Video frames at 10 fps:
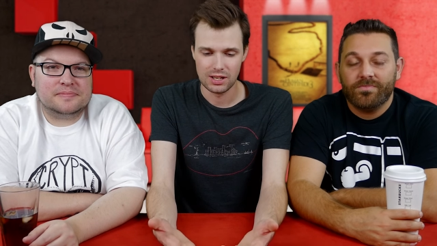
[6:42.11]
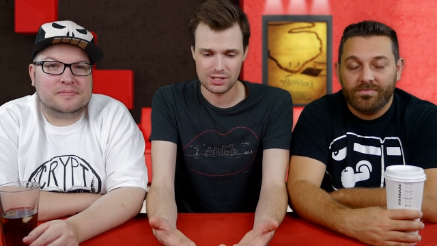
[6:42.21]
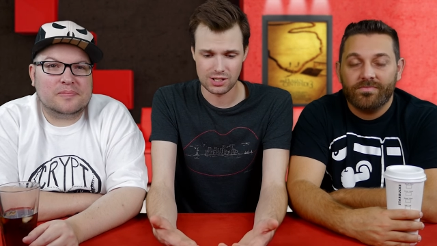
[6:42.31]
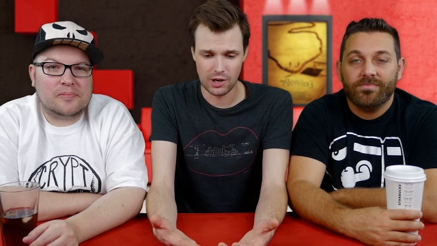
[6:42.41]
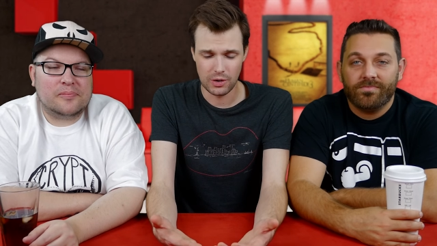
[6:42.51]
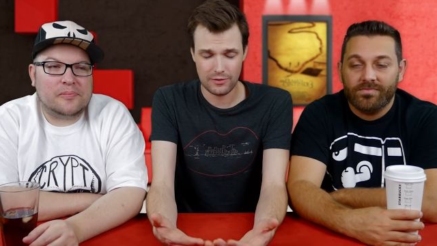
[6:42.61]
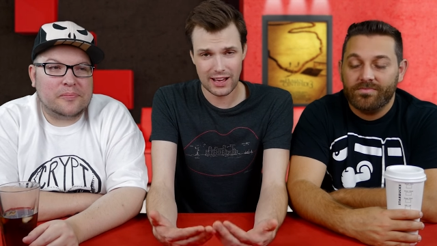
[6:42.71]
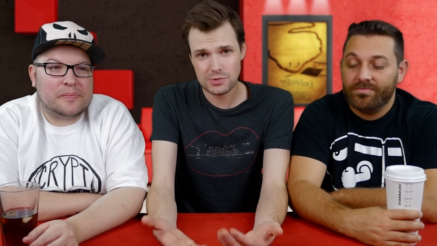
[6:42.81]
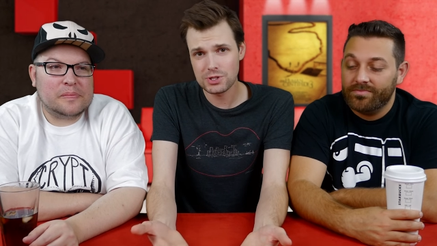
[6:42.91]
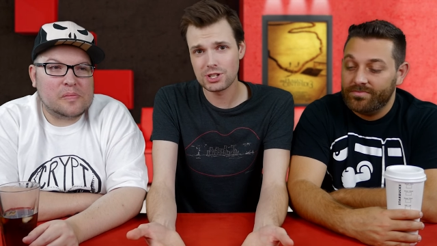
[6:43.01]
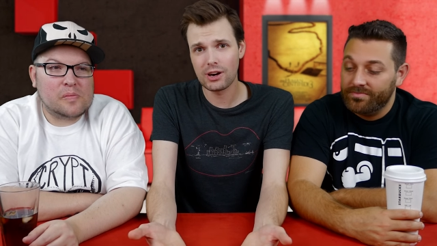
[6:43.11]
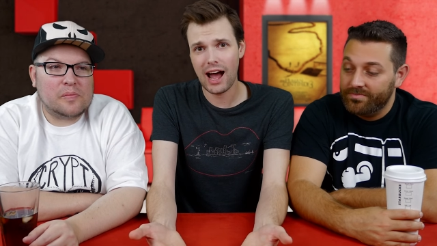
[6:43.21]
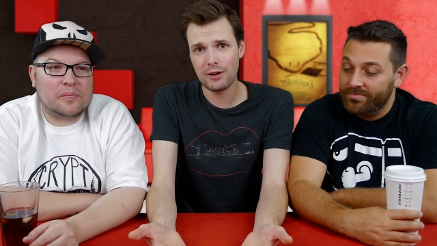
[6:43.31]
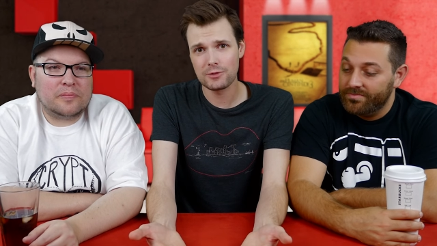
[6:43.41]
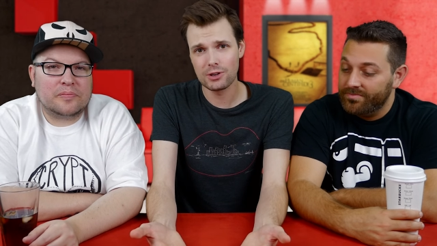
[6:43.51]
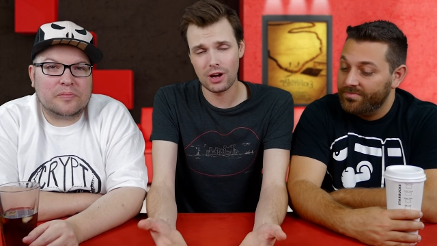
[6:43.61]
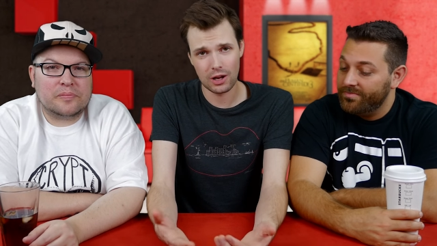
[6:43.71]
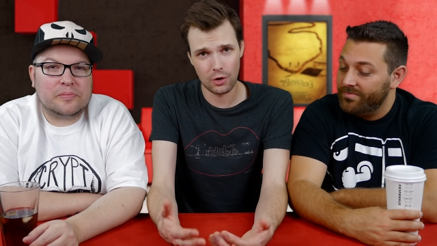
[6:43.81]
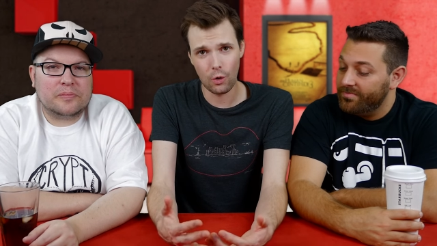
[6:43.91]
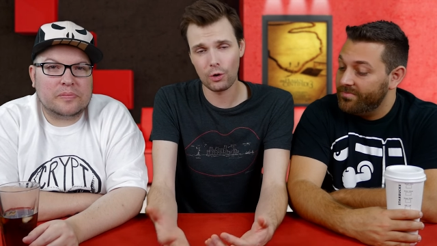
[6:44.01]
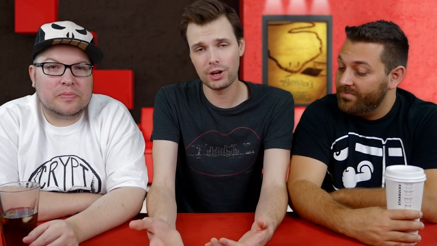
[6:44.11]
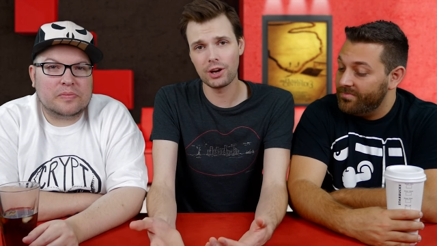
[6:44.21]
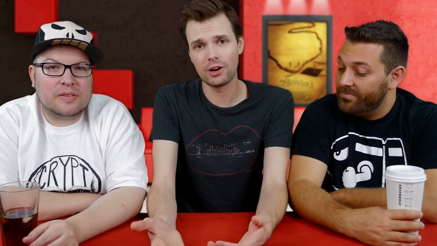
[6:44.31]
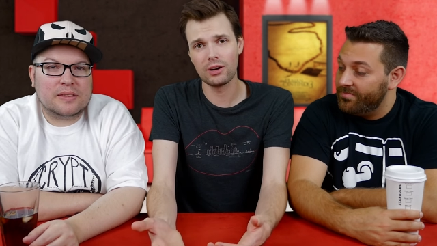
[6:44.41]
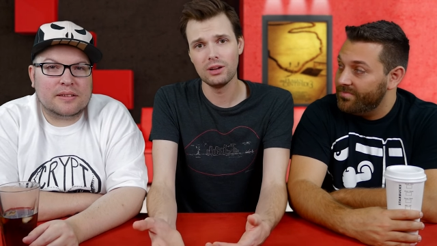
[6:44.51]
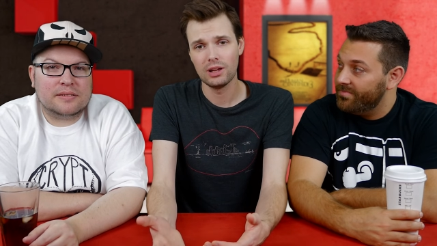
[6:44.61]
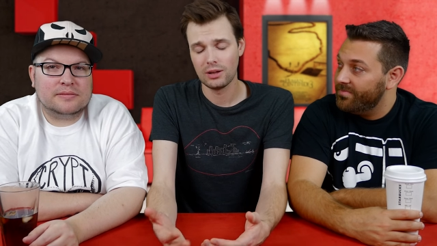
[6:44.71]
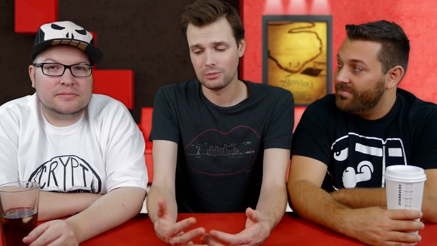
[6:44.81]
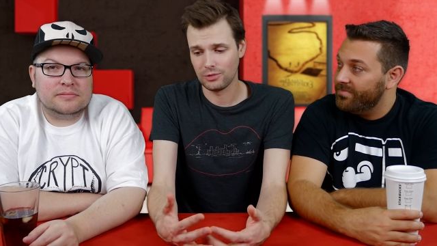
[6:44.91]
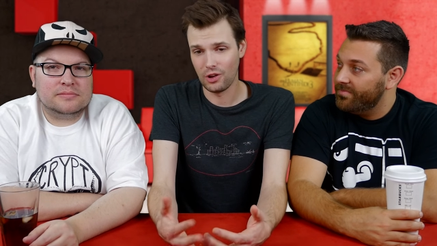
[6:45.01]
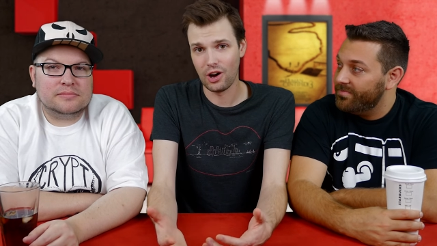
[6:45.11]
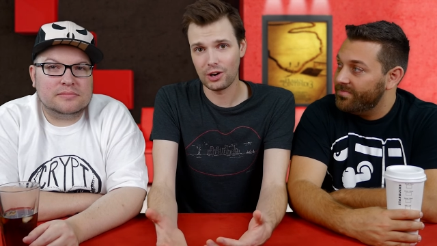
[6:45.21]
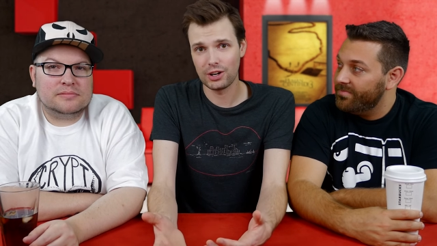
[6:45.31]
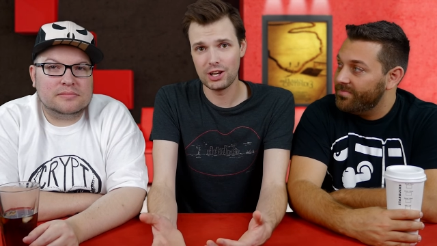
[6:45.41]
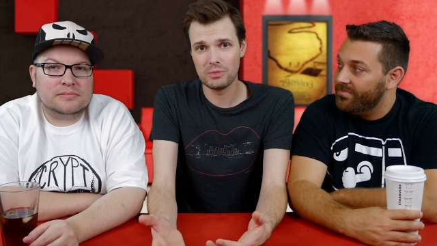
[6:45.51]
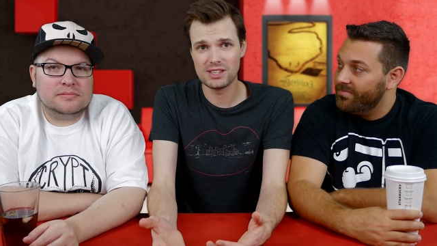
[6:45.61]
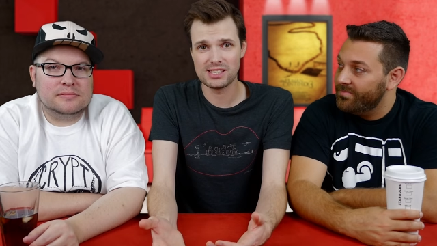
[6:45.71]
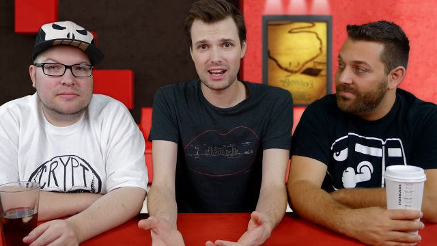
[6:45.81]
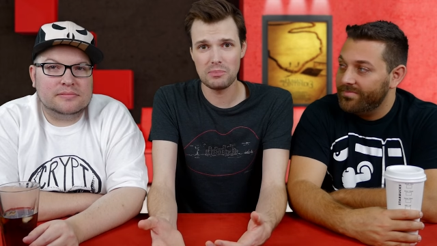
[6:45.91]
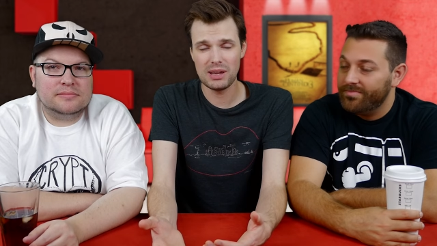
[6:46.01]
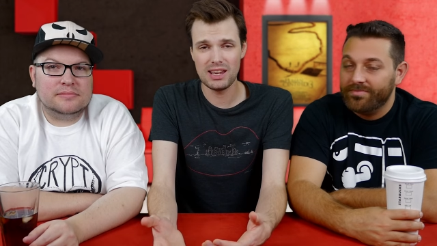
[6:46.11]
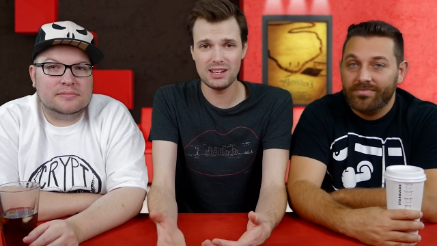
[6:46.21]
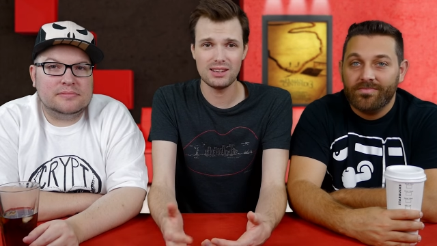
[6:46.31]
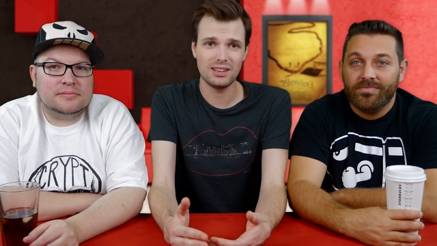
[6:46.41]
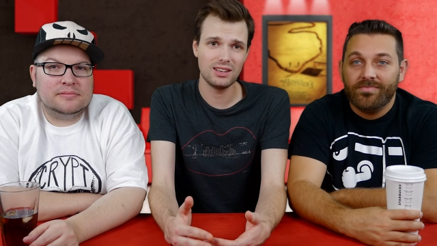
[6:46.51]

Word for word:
Speaker 1: So if that's what you're after, a gorier, longer human centipede,